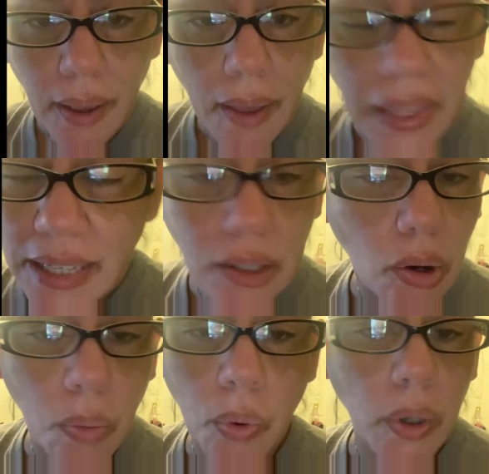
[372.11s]
That's the
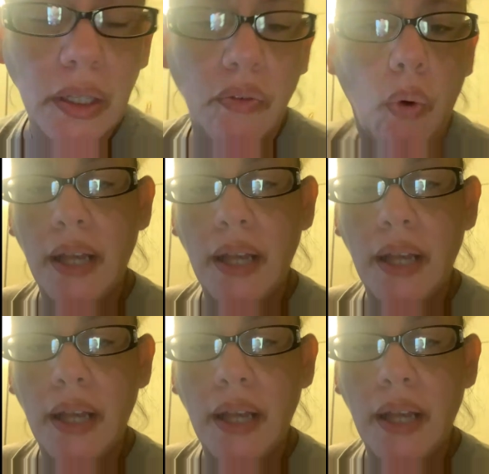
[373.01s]
whole point of why